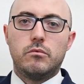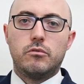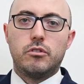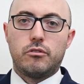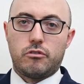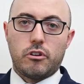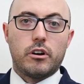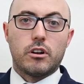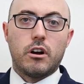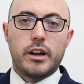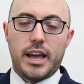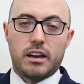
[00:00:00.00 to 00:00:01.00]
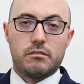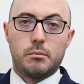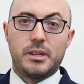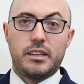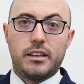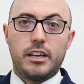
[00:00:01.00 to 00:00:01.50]
to start cardiac
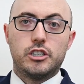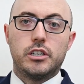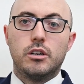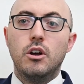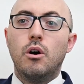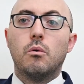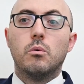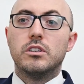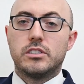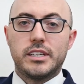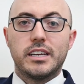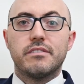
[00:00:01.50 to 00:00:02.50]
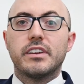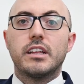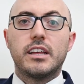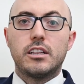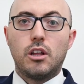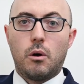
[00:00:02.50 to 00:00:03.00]
rehabilitation was
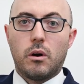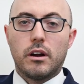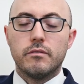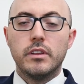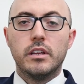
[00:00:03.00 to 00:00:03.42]
significantly lower